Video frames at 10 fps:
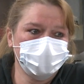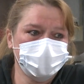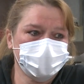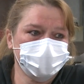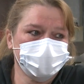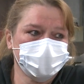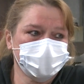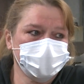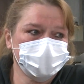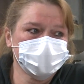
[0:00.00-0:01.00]
dinner for
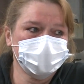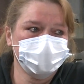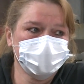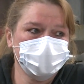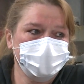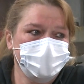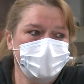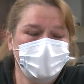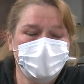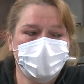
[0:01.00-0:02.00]
Thanksgiving.
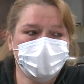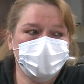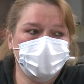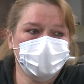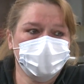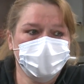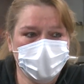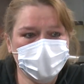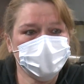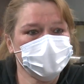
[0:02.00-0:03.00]
And you know, yeah,